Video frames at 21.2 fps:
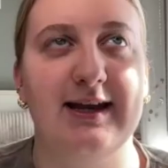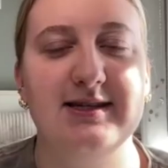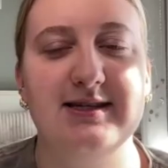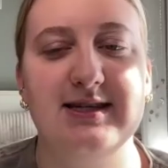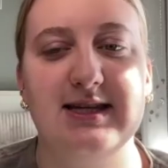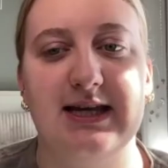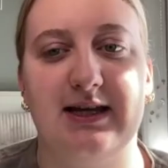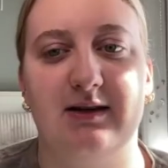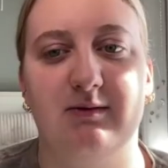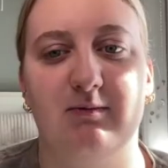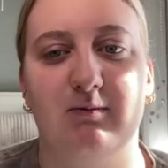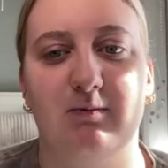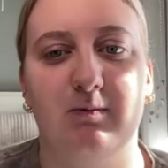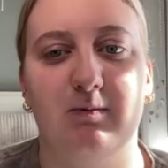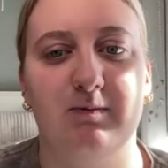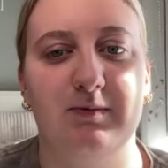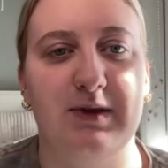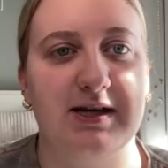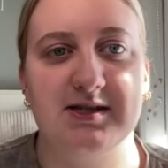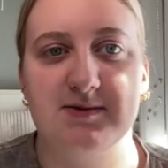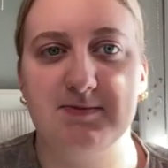is like
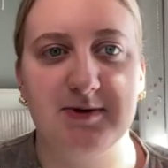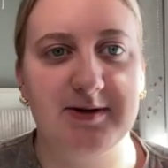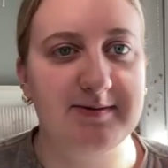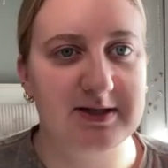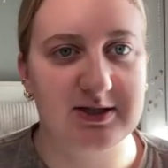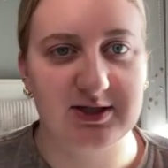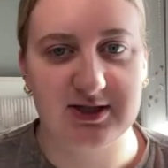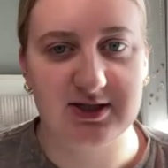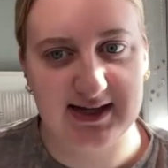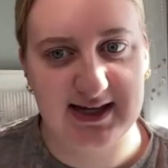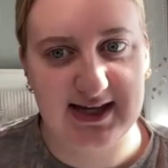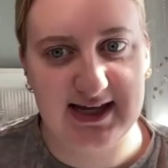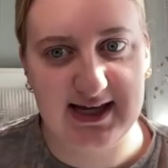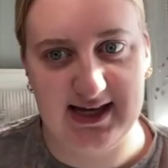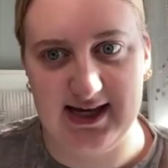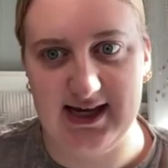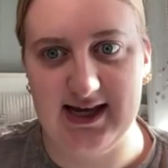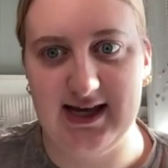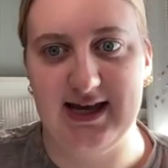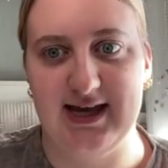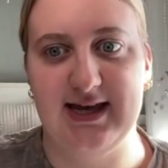that's pretty much the
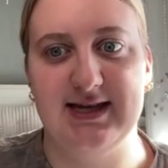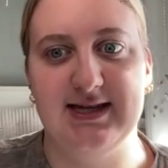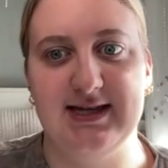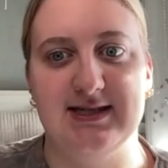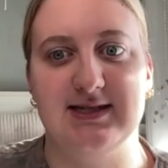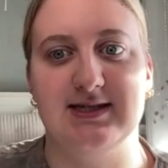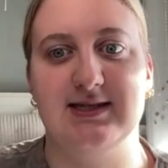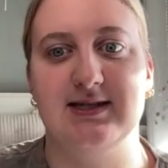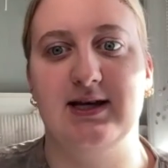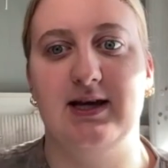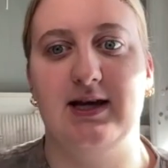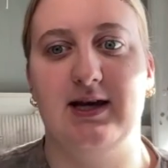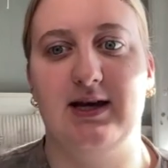key is